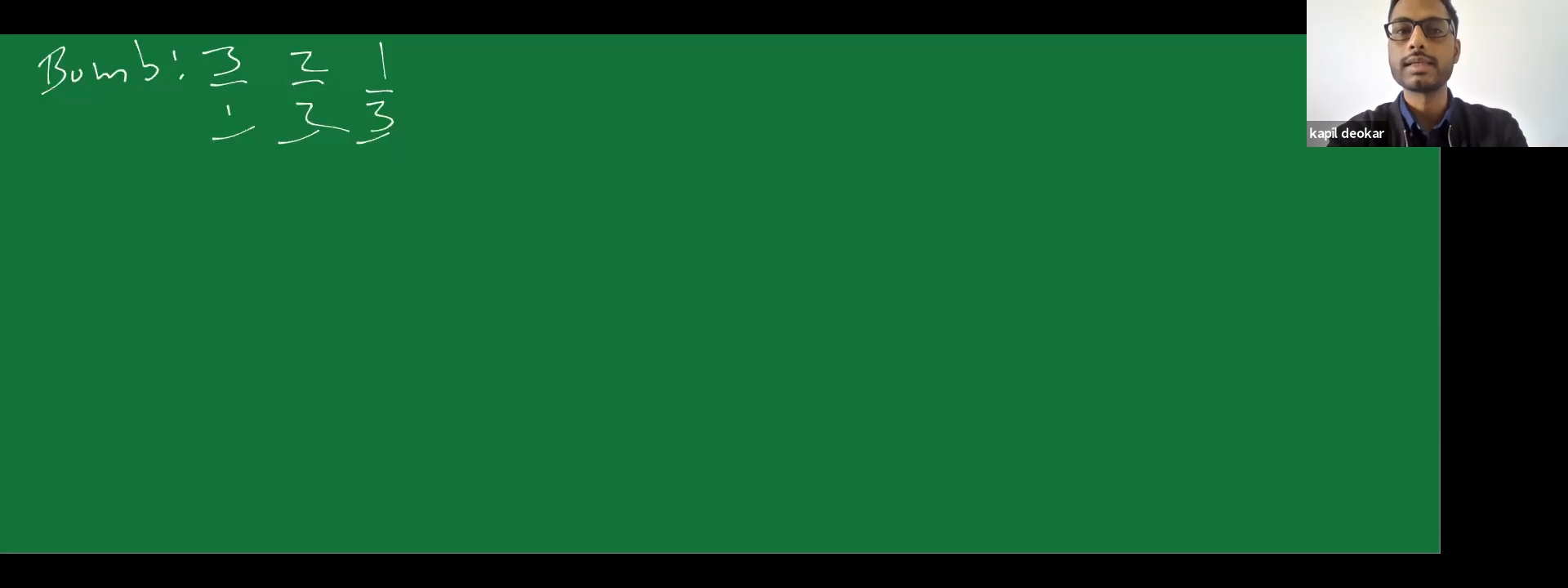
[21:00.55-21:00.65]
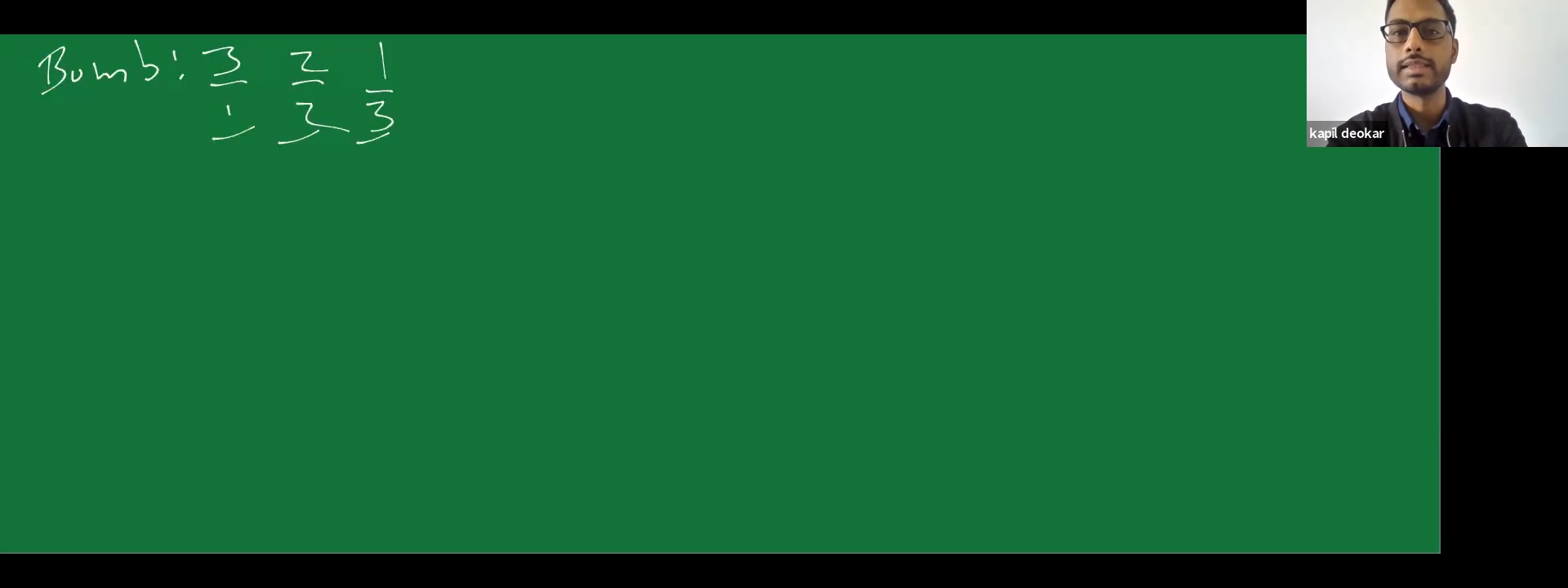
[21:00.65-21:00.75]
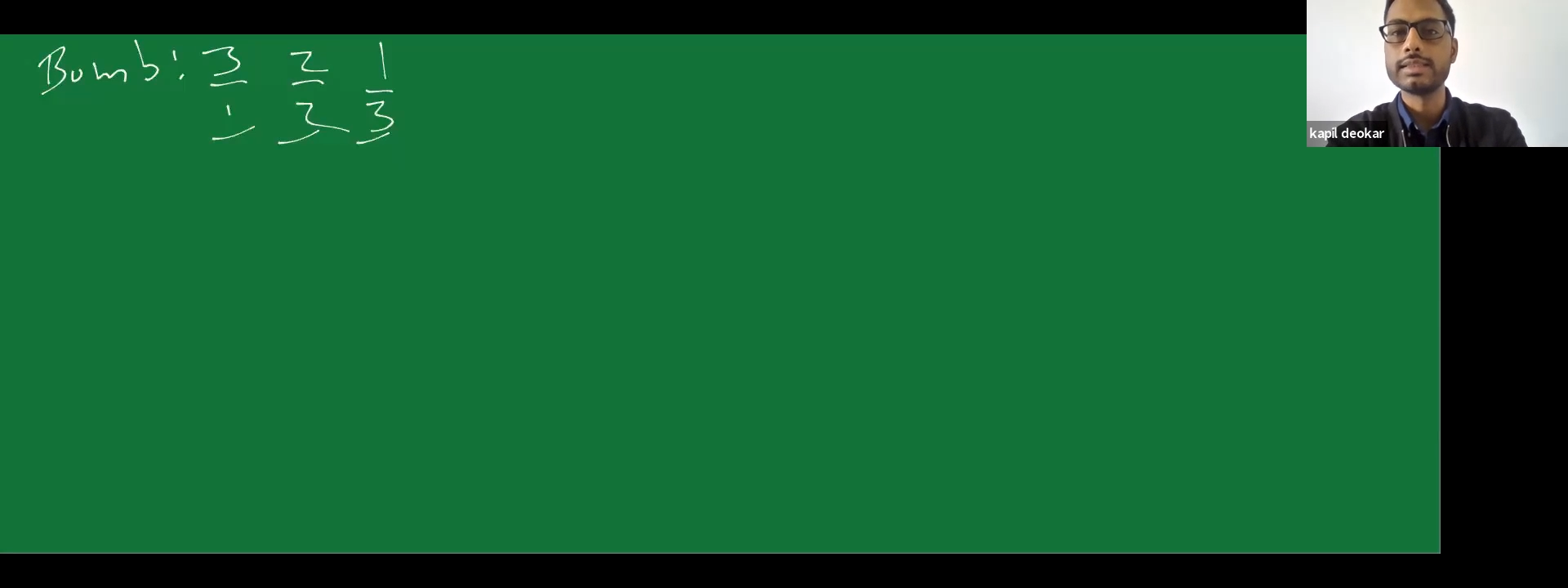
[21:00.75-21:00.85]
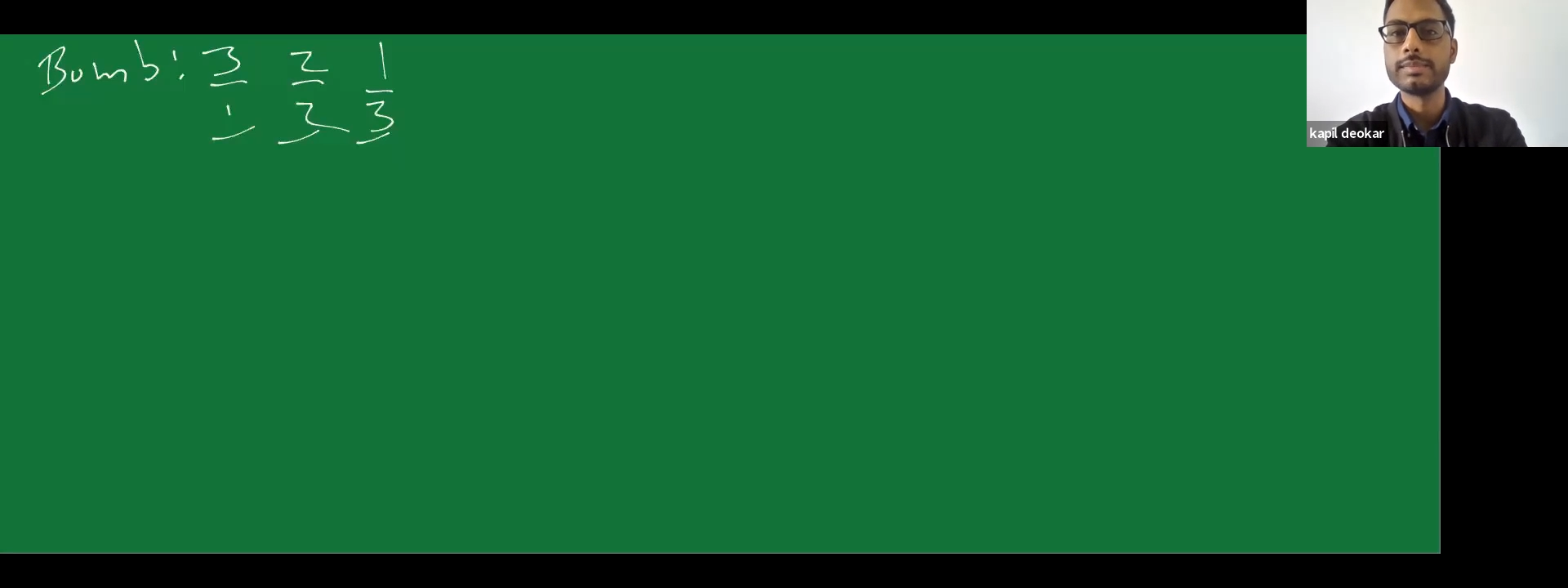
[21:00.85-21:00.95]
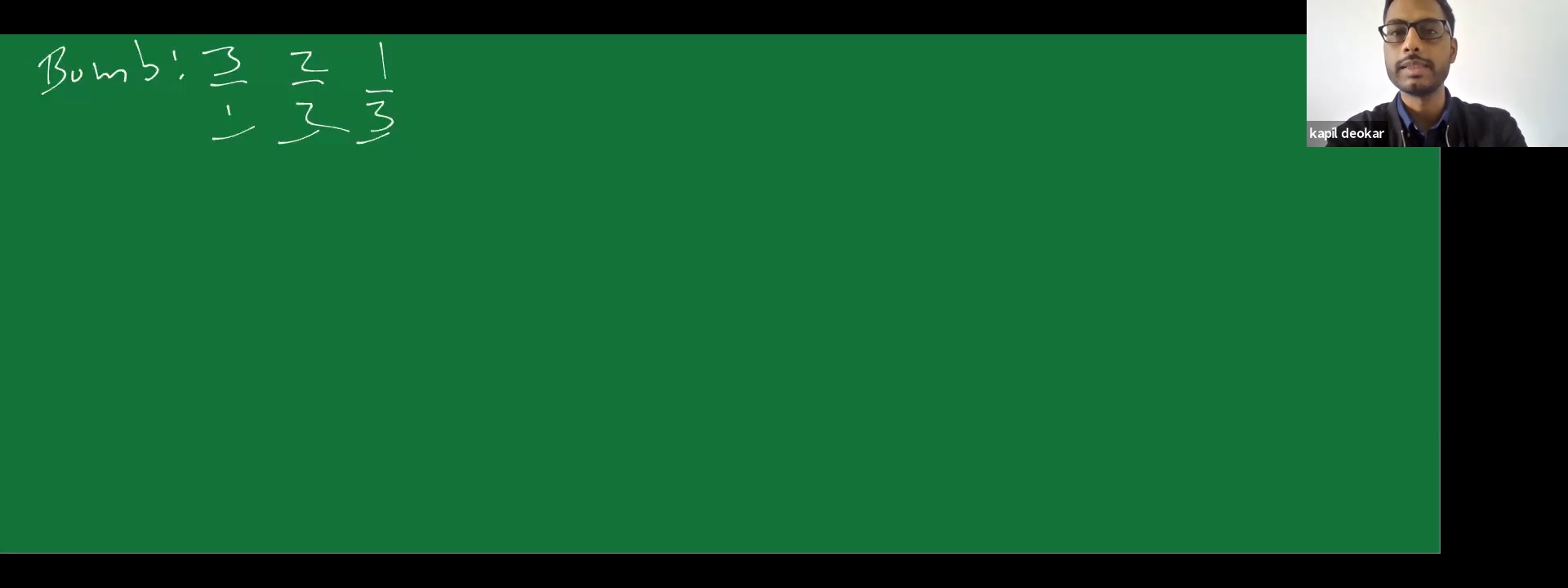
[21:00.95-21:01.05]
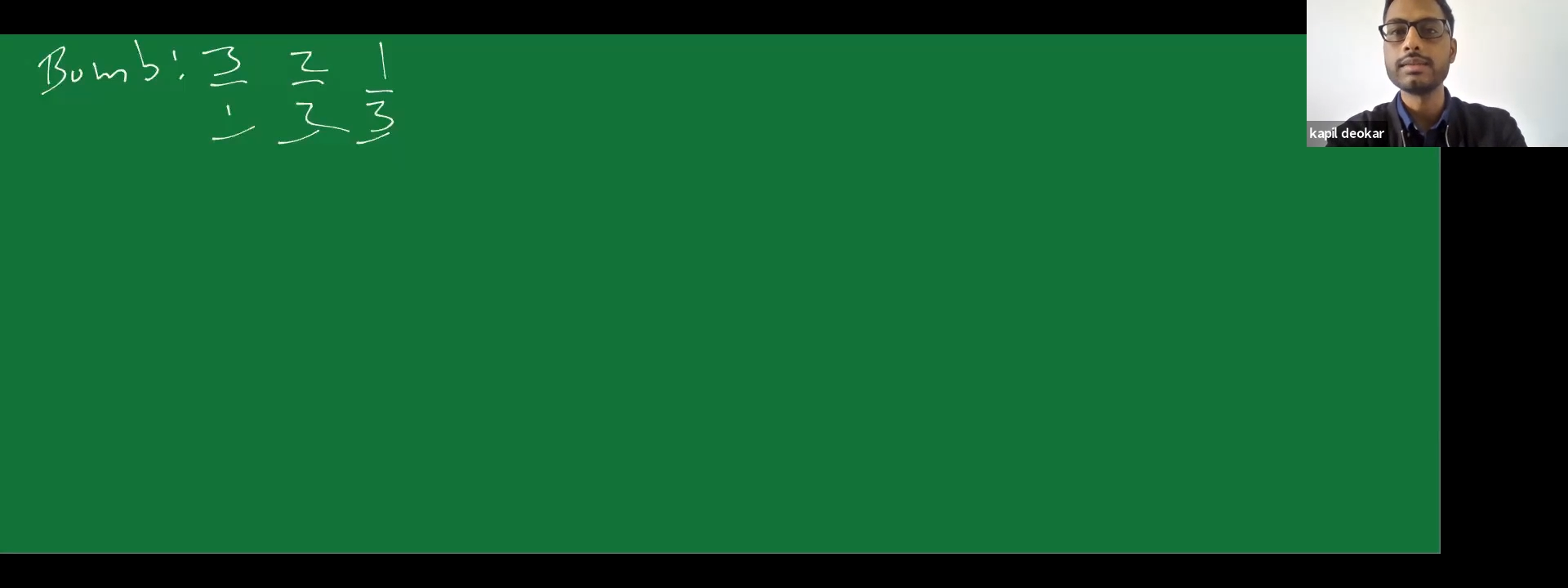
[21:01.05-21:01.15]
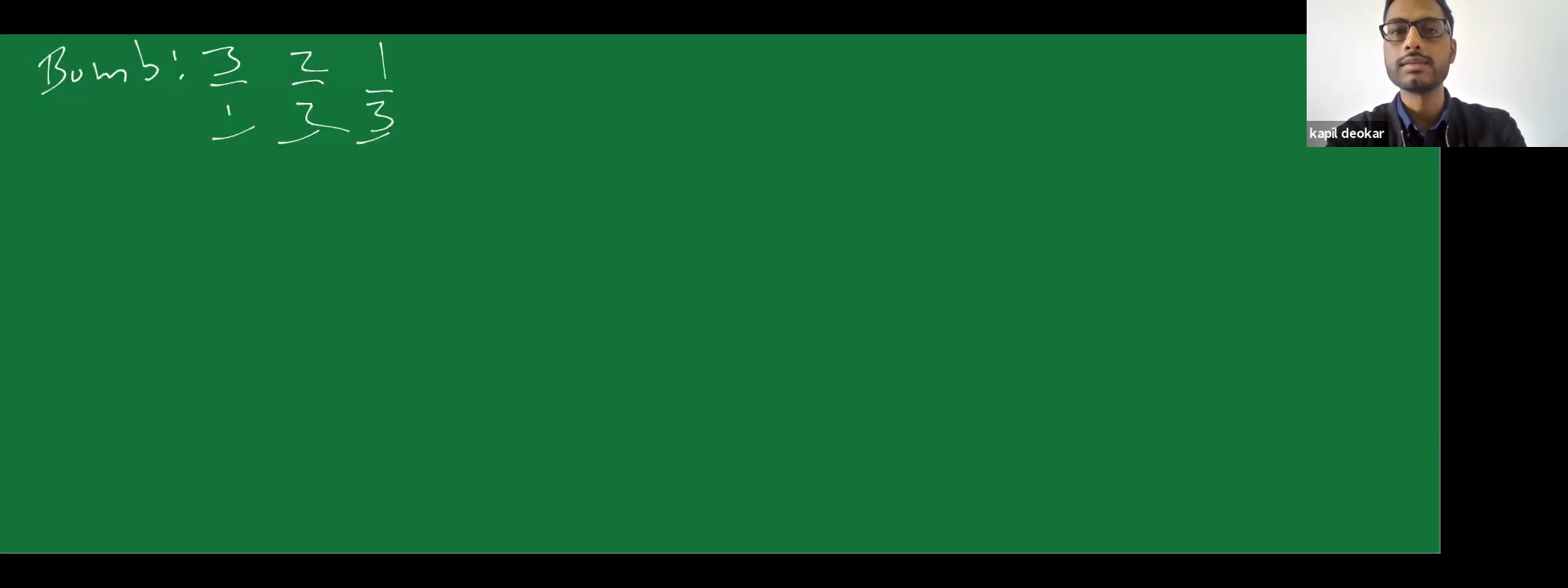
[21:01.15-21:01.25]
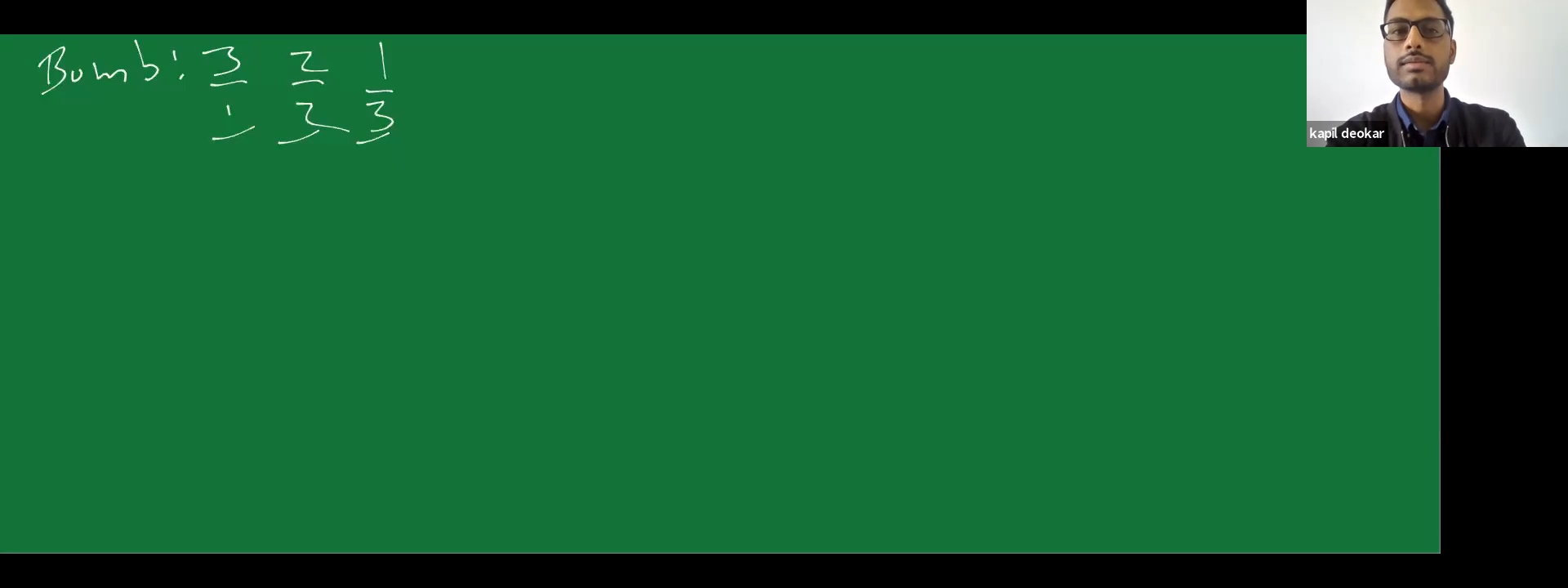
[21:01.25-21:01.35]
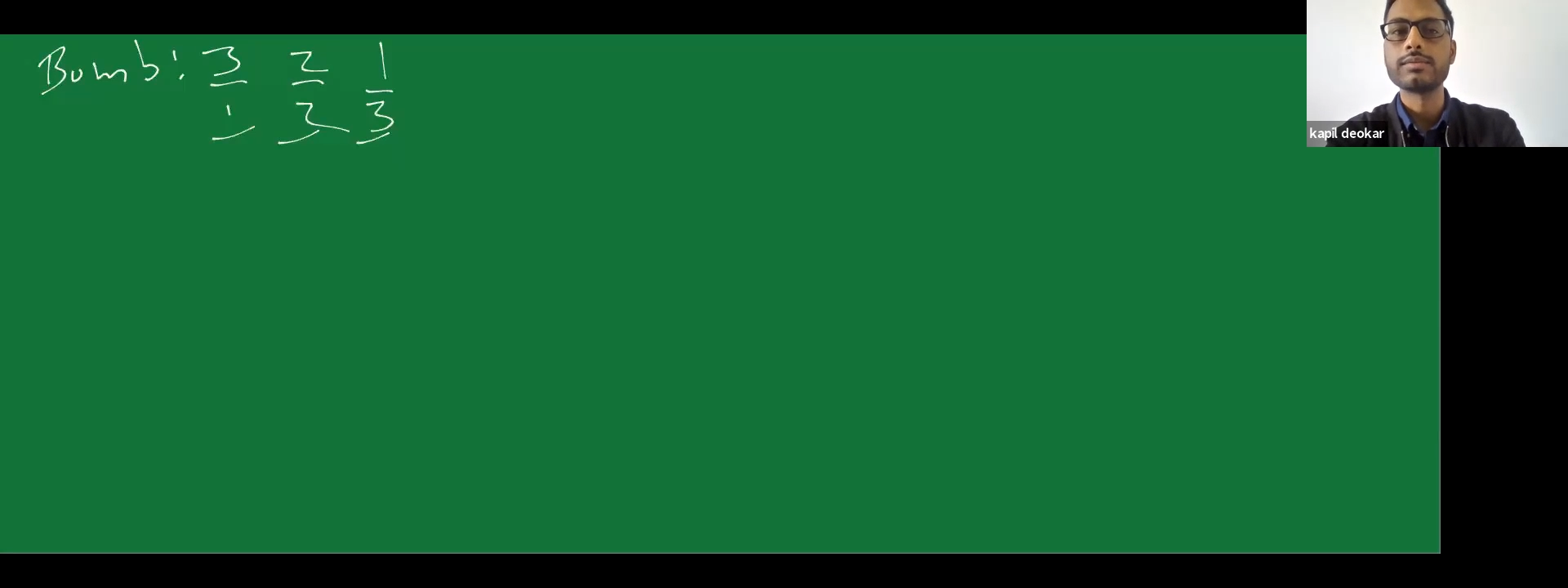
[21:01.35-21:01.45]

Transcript: arrangement